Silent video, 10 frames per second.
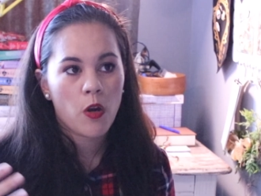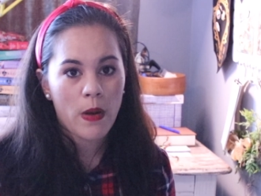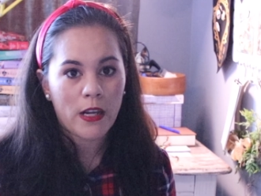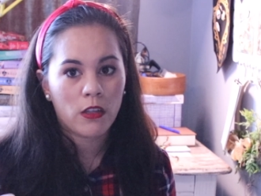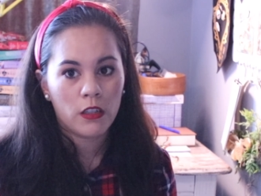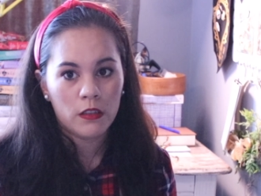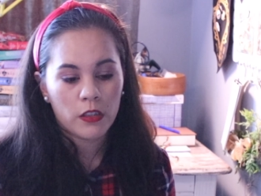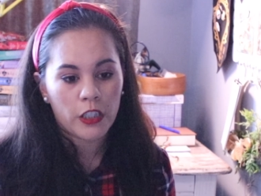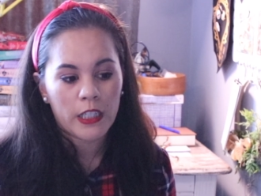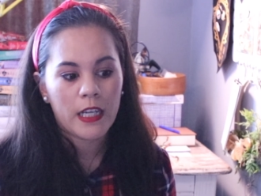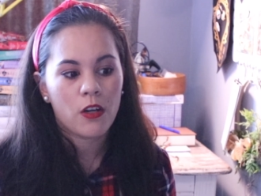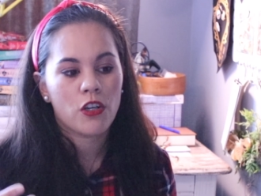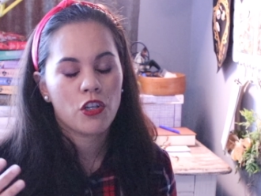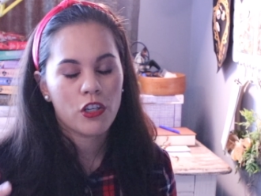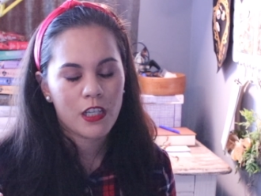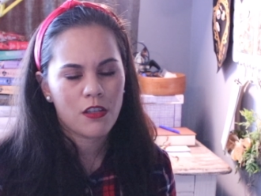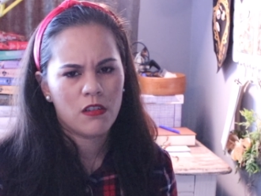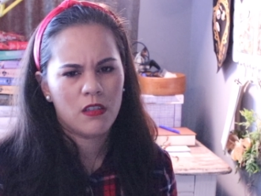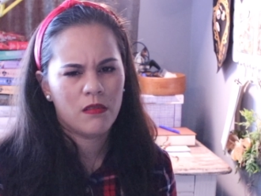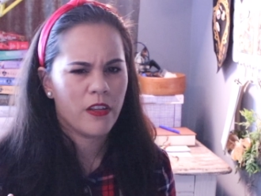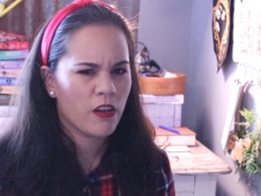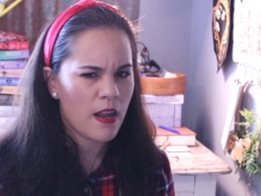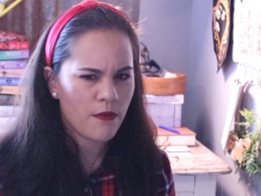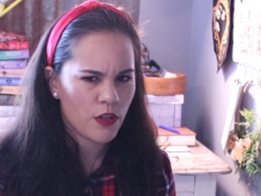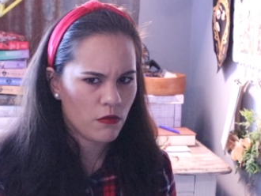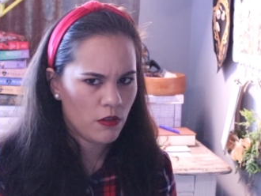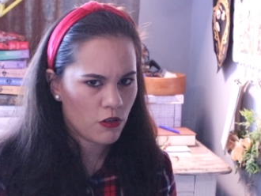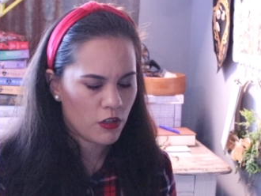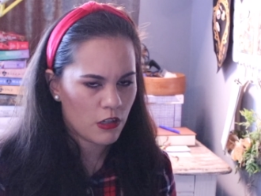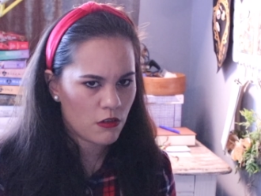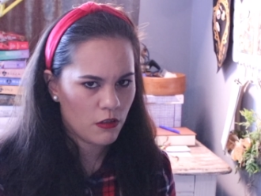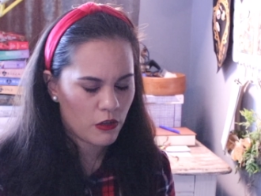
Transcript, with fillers: or regular learning or traditional they're never doing traditional